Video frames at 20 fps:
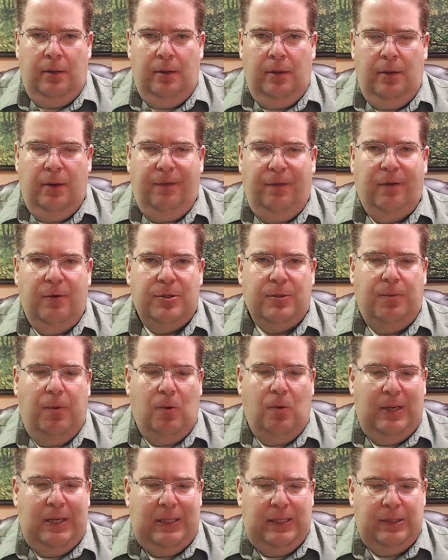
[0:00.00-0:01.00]
The first
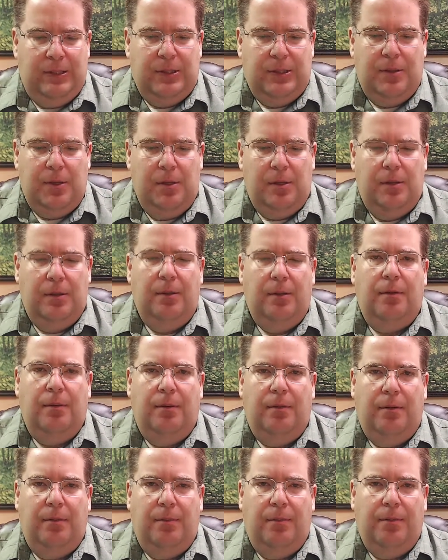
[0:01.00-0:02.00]
point is
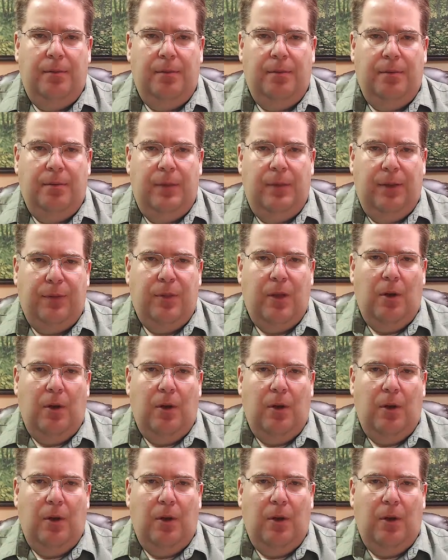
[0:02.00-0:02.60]
that